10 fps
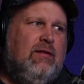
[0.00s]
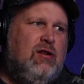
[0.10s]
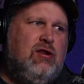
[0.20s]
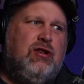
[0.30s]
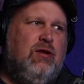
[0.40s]

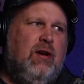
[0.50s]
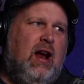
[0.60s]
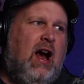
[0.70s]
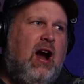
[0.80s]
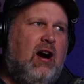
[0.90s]
You're just shooting
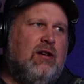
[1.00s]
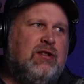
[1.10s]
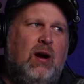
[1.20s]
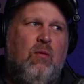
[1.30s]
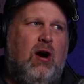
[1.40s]
at hair
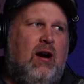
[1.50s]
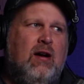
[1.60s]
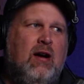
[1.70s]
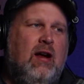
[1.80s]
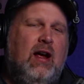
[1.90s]
somewhere,
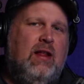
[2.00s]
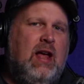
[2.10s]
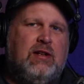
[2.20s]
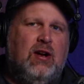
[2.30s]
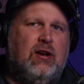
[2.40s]
and
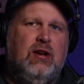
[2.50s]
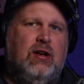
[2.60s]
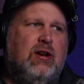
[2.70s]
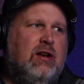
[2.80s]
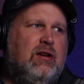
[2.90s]
that's not
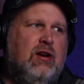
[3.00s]
good.